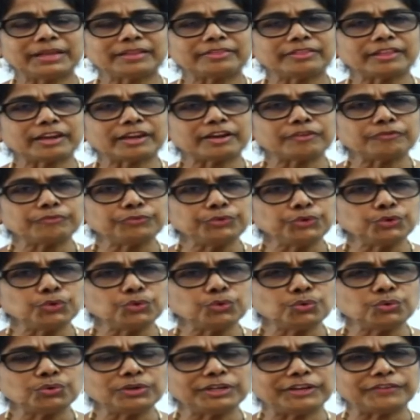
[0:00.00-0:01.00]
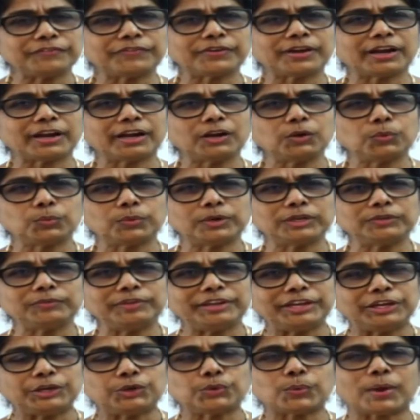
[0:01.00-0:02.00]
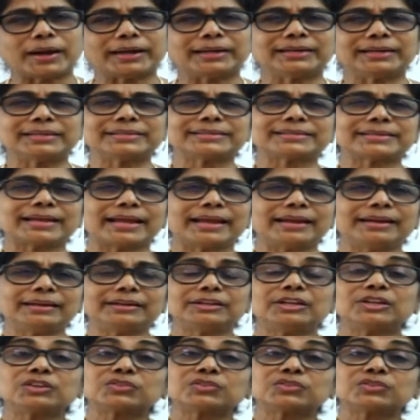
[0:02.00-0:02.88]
there are a few difficult words we need to understand